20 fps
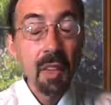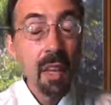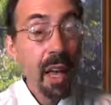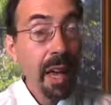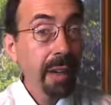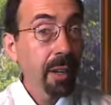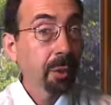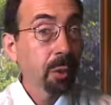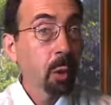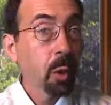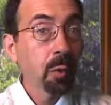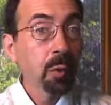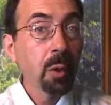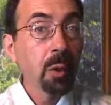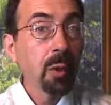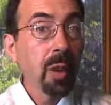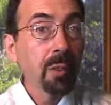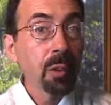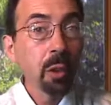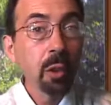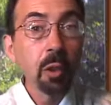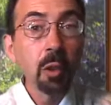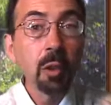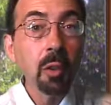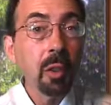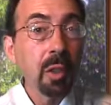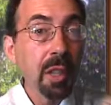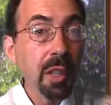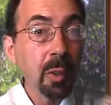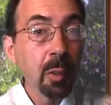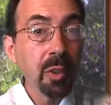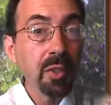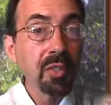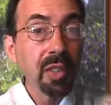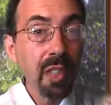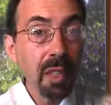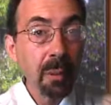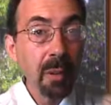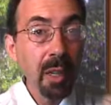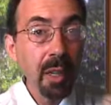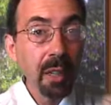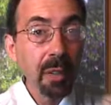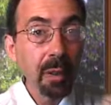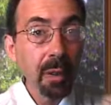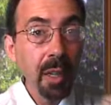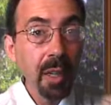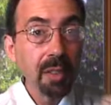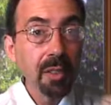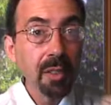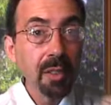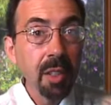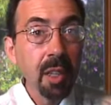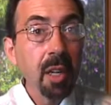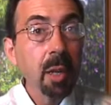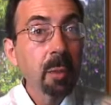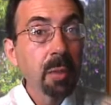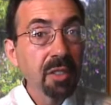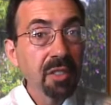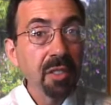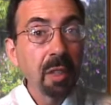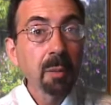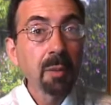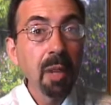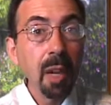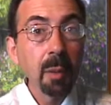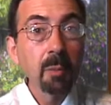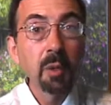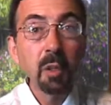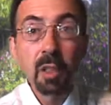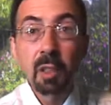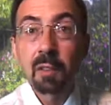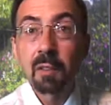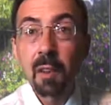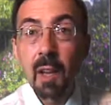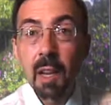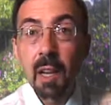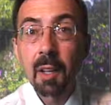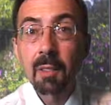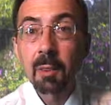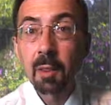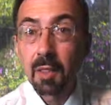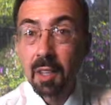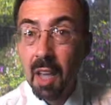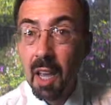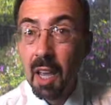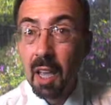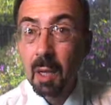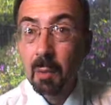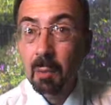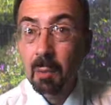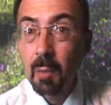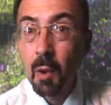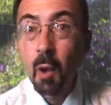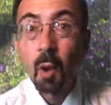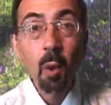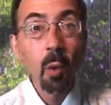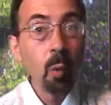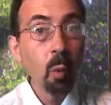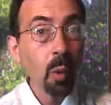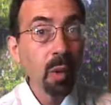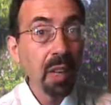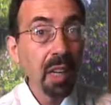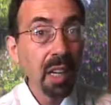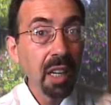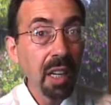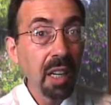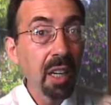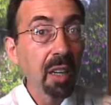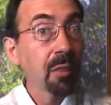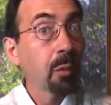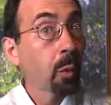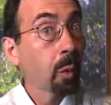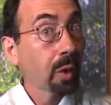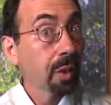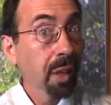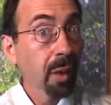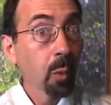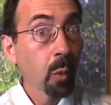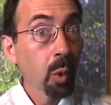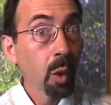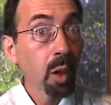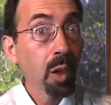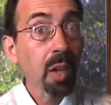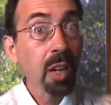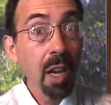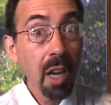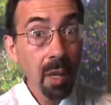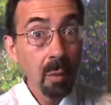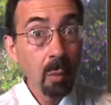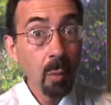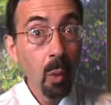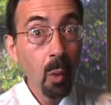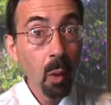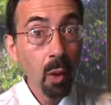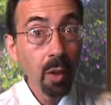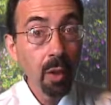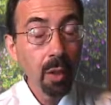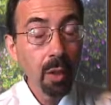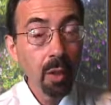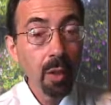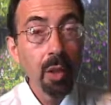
Now, I don't know if you've ever Googled anyone's email address, but sometimes you can find out their name, where they live, where they work, and more.